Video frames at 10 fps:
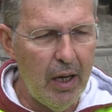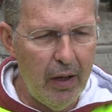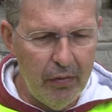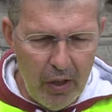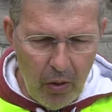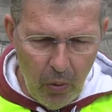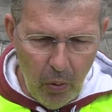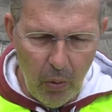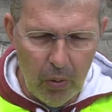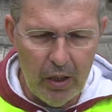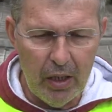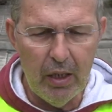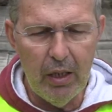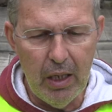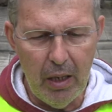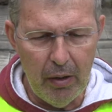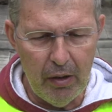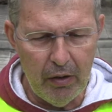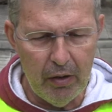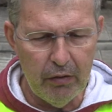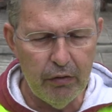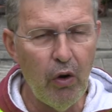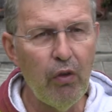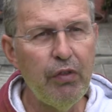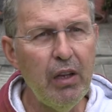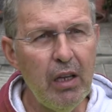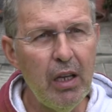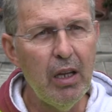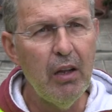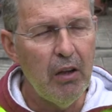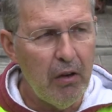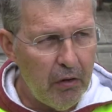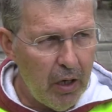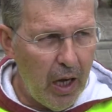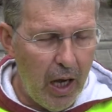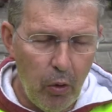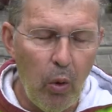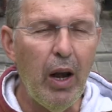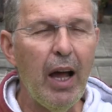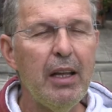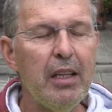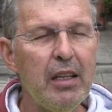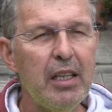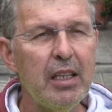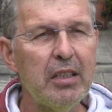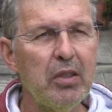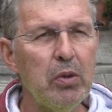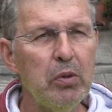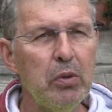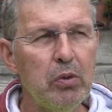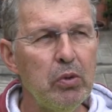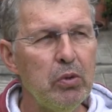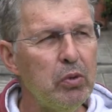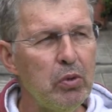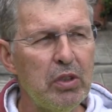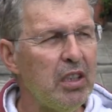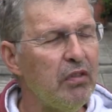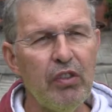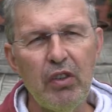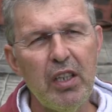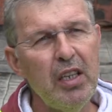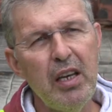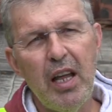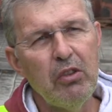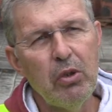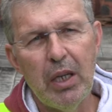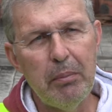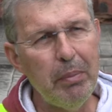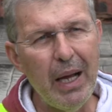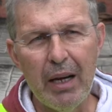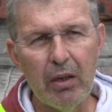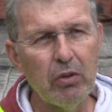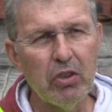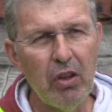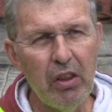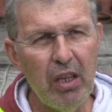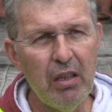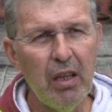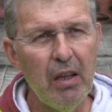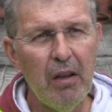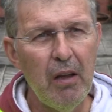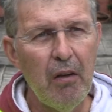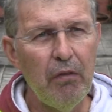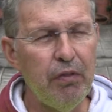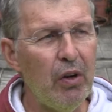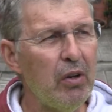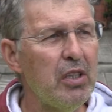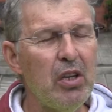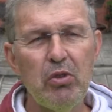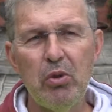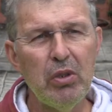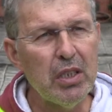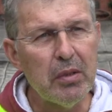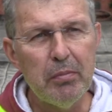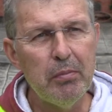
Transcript: and the, all the lava flow field, I would like just to, to, to transform in a natural park or something for geotourism.